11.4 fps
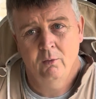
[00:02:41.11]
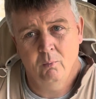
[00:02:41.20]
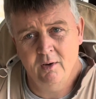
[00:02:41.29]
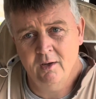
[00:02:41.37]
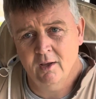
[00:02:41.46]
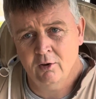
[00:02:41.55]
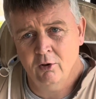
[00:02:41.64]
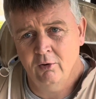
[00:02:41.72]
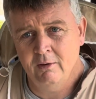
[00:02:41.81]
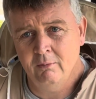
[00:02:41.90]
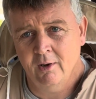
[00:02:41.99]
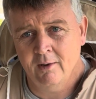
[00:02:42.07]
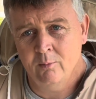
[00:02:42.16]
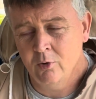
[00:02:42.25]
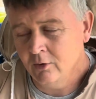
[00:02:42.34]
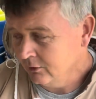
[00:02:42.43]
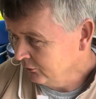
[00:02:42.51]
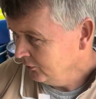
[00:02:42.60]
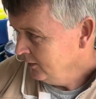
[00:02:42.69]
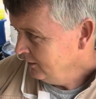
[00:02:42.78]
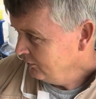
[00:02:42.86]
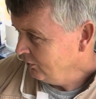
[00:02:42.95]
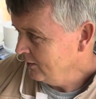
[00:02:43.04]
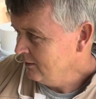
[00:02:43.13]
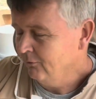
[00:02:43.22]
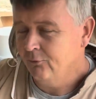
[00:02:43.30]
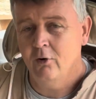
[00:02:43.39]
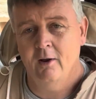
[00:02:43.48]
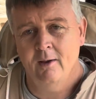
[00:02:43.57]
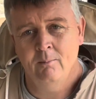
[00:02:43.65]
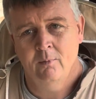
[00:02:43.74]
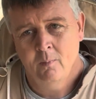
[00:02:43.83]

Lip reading: When you get a colony of laying workers, take a frame